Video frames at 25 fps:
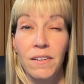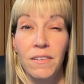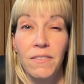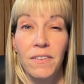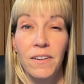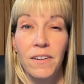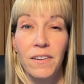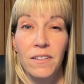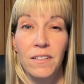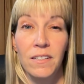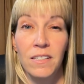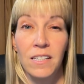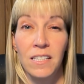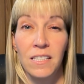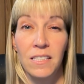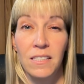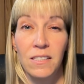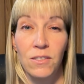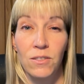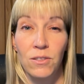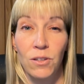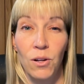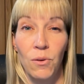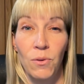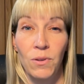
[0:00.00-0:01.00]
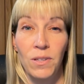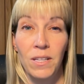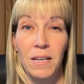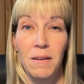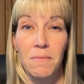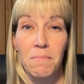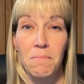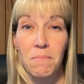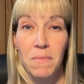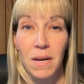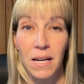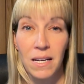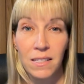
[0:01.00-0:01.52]
very slowly
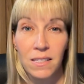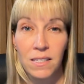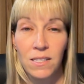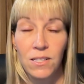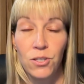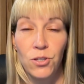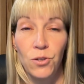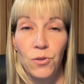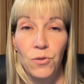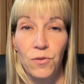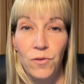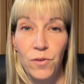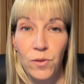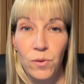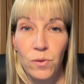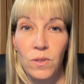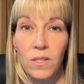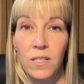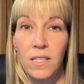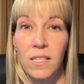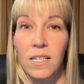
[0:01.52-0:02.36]
mix two foods